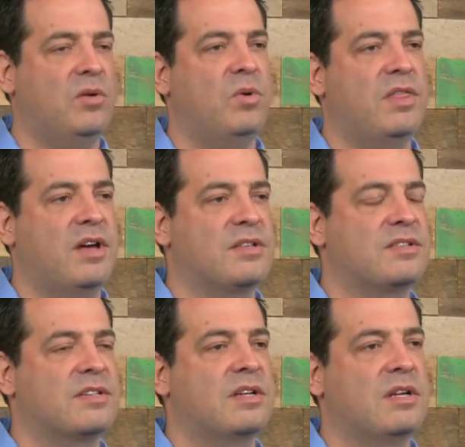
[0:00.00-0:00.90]
with
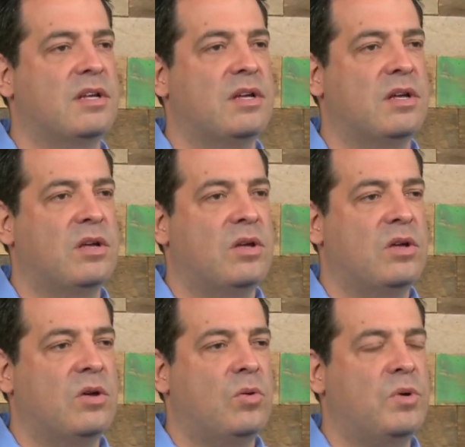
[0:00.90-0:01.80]
us.
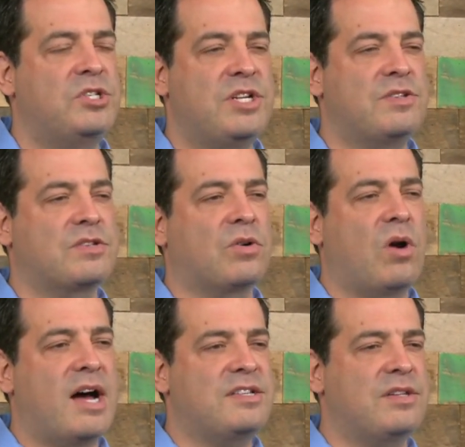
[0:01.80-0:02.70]
When Jesus
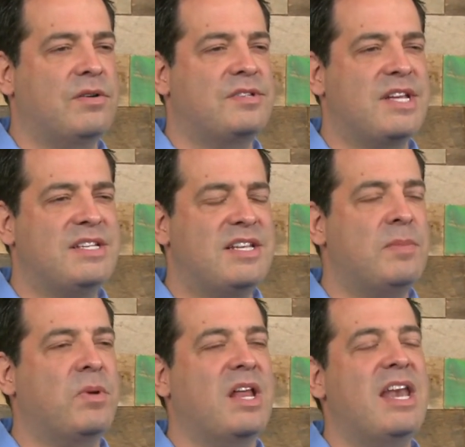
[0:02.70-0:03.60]
cries, there is a
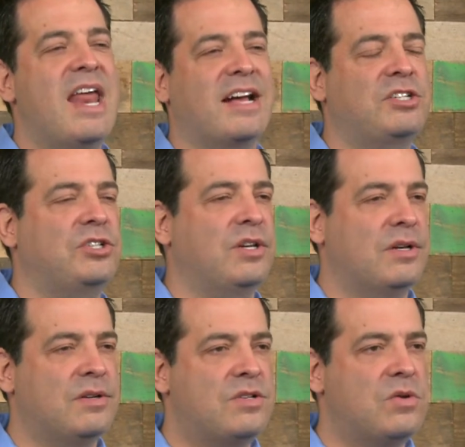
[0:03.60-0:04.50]
deep
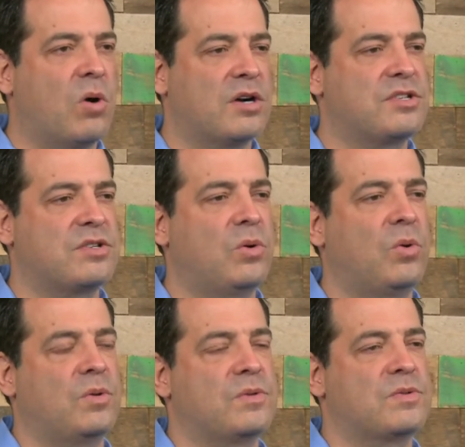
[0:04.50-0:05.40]
connection to our
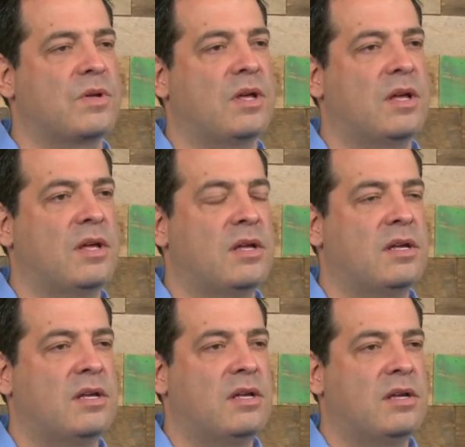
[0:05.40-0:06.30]
souls.
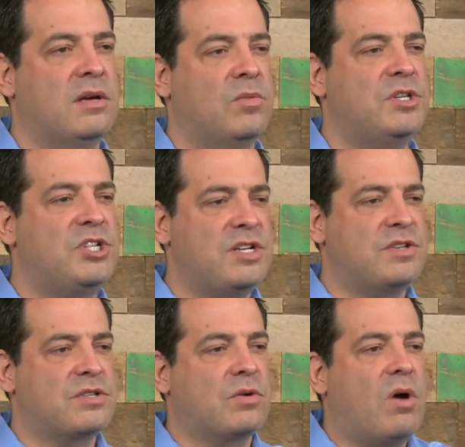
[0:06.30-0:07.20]
When
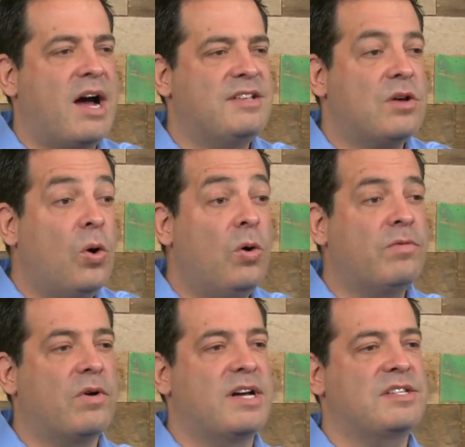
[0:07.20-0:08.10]
Jesus cries
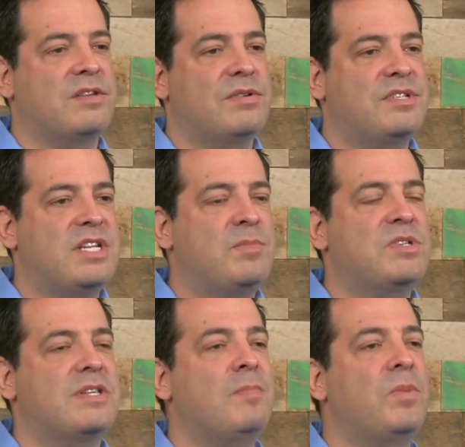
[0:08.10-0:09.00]
over us, there is deep
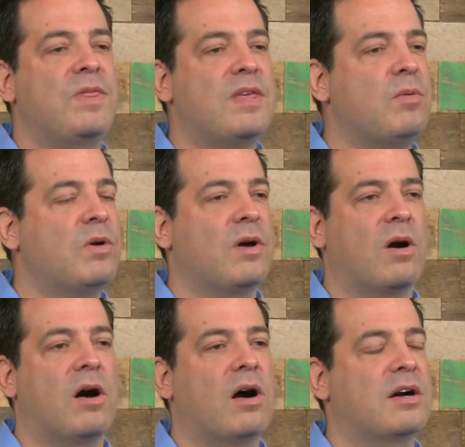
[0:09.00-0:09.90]
sympathy with our
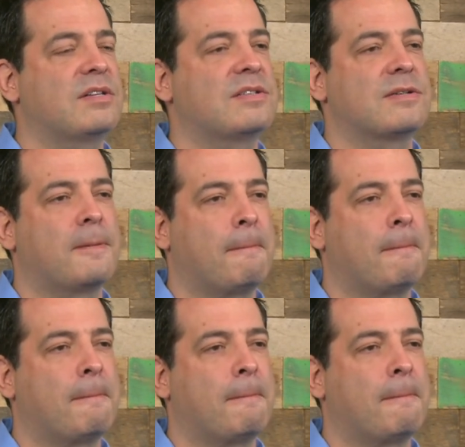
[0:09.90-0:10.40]
hearts.